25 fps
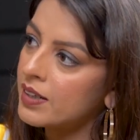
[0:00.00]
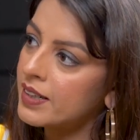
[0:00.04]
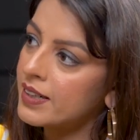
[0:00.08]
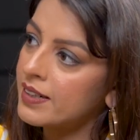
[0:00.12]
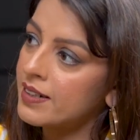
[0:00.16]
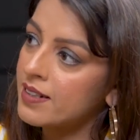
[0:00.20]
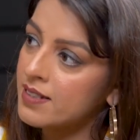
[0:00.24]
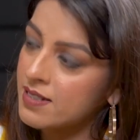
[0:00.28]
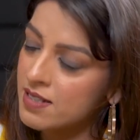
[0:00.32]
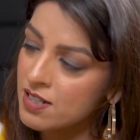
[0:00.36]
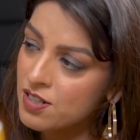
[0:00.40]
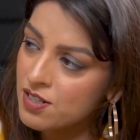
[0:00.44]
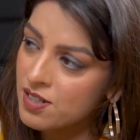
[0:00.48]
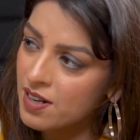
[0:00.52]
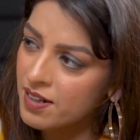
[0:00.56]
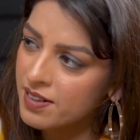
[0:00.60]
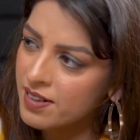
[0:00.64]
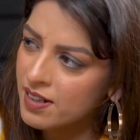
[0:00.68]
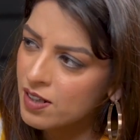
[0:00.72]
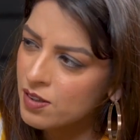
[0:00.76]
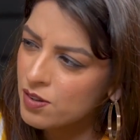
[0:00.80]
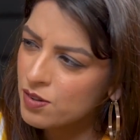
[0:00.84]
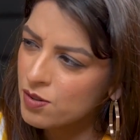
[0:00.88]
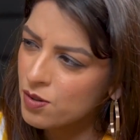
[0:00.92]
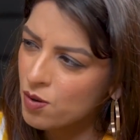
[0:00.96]
Does the
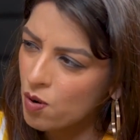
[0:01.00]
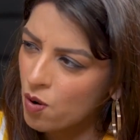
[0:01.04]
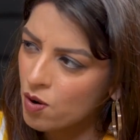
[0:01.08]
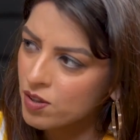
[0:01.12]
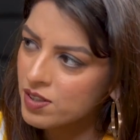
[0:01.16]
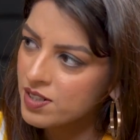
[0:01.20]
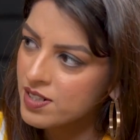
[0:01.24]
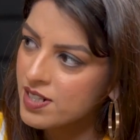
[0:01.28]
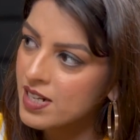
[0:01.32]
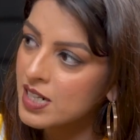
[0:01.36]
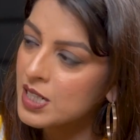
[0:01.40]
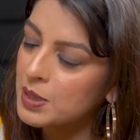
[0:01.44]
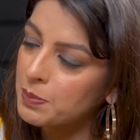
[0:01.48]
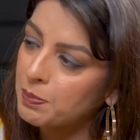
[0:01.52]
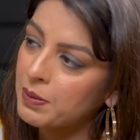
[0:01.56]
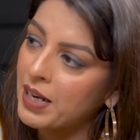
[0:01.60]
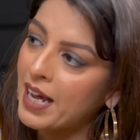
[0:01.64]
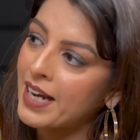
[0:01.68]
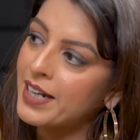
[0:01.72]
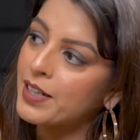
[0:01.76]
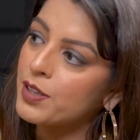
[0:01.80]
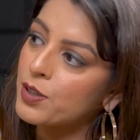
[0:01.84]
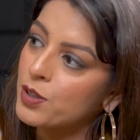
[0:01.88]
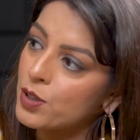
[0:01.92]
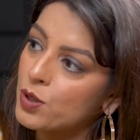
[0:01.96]
Sharia law still
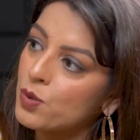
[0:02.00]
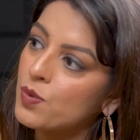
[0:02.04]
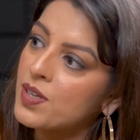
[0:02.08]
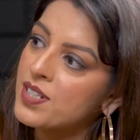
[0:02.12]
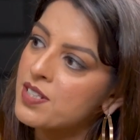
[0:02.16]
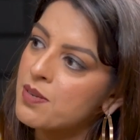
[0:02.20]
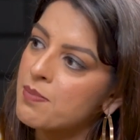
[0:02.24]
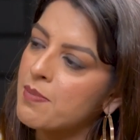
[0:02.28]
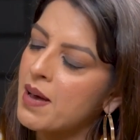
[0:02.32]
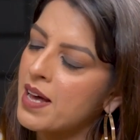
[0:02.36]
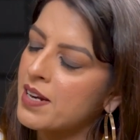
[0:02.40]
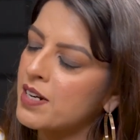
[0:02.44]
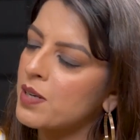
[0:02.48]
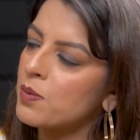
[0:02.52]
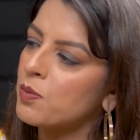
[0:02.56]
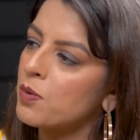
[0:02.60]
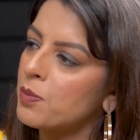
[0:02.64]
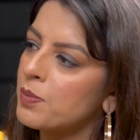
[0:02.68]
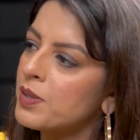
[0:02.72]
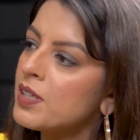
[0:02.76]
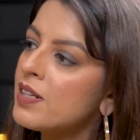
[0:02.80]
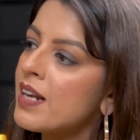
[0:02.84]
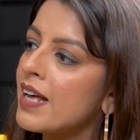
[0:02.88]
apply to you as a married woman?